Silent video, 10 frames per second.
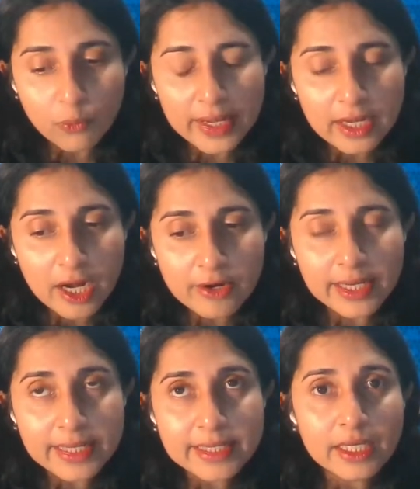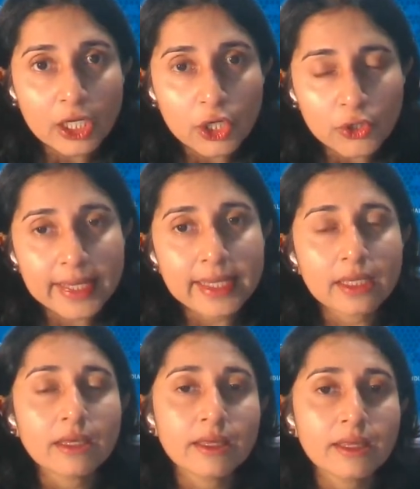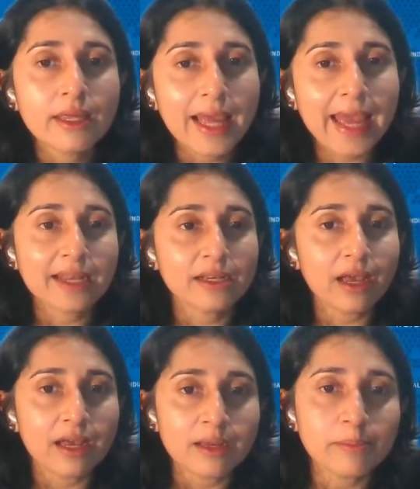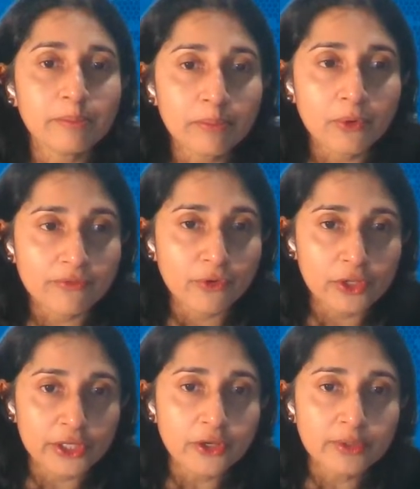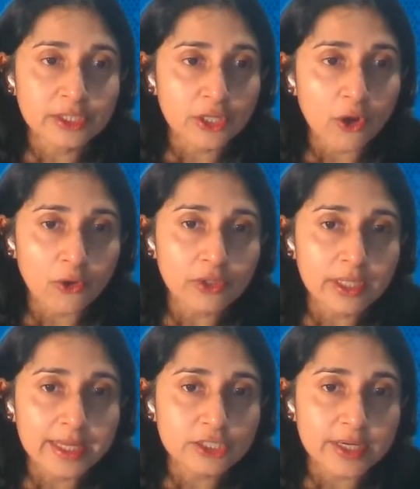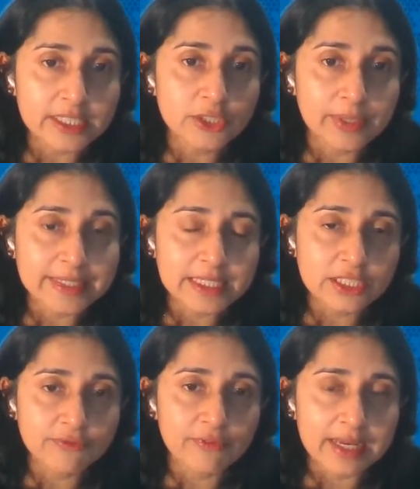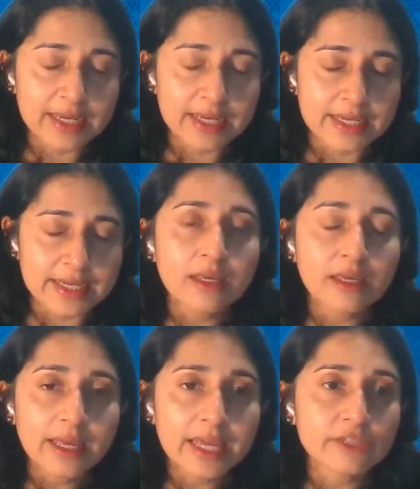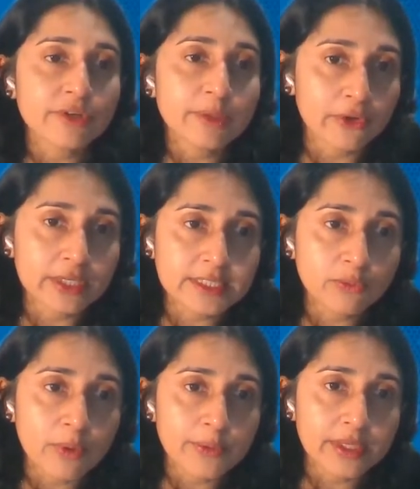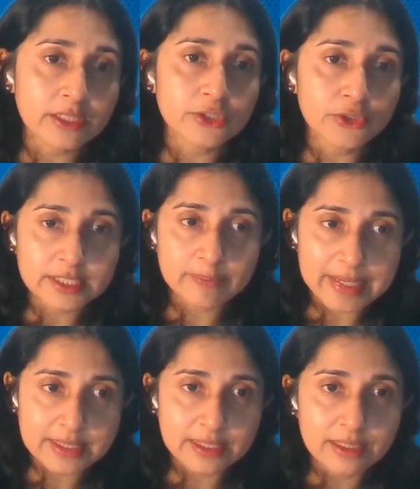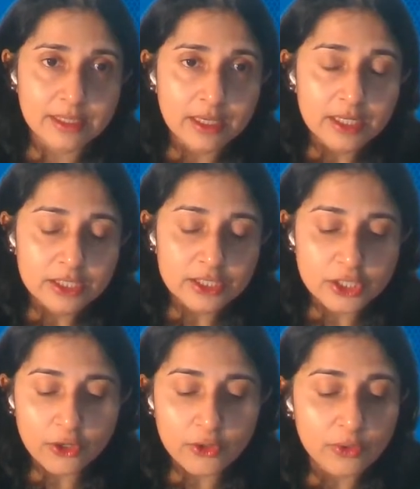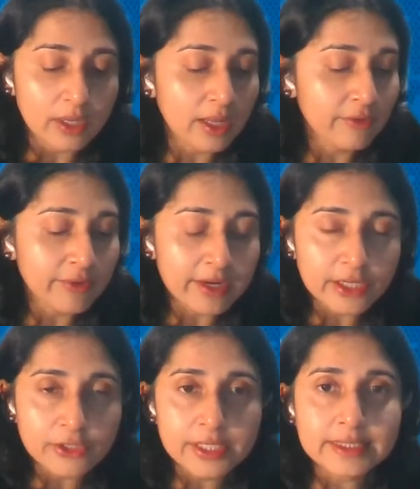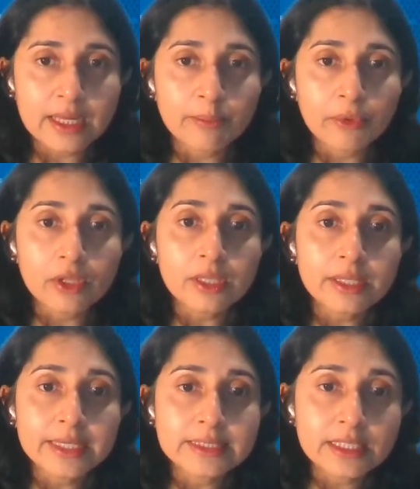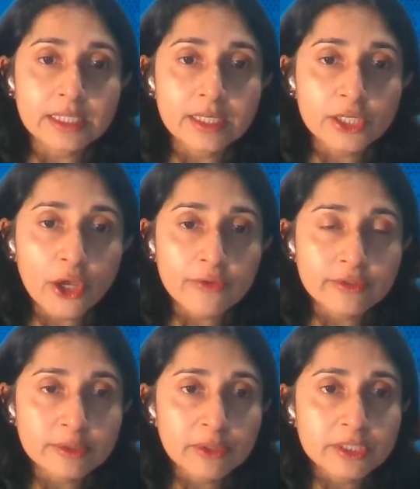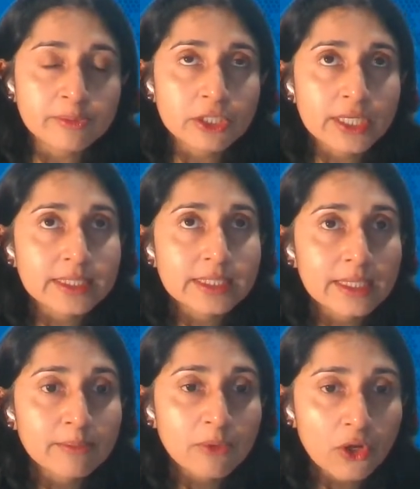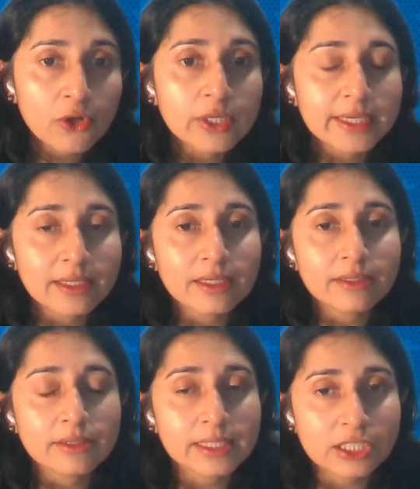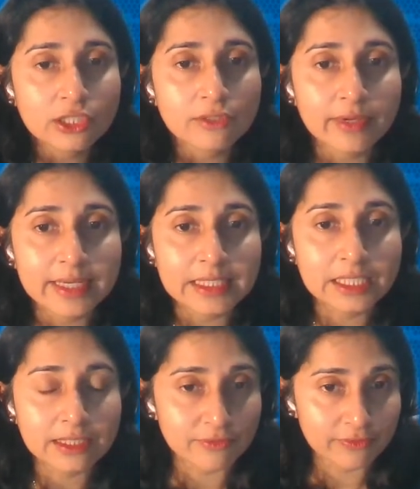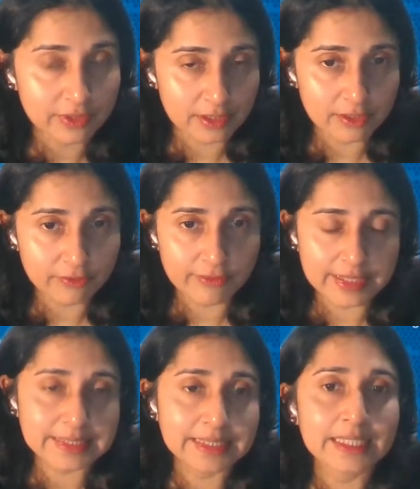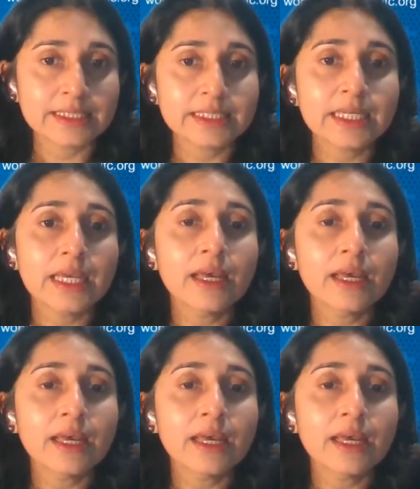we're currently looking at our portfolio as a whole and trying to identify entry points where we can do this better. So a very good example is the COVID response project in Mongolia, the additional financing for vaccines.